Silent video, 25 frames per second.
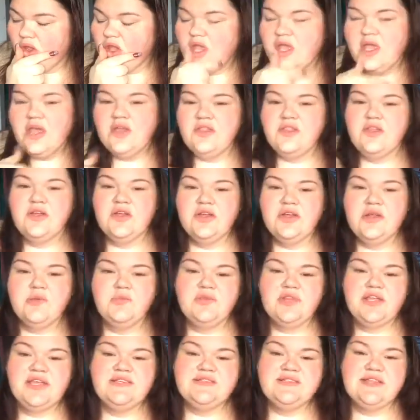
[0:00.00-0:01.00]
they're in a
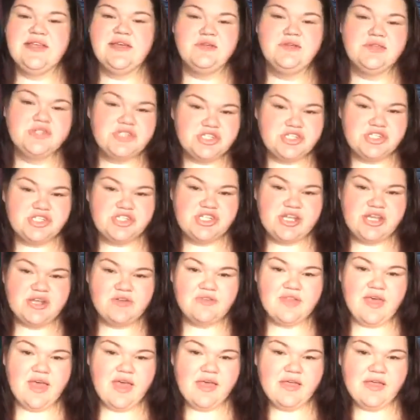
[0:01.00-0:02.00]
place now to share
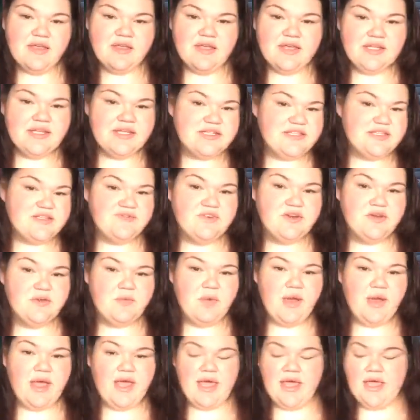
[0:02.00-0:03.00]
that in a different
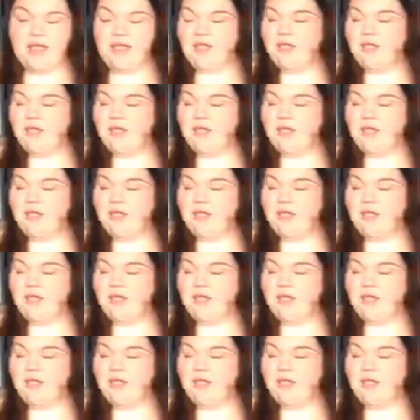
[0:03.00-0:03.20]
way,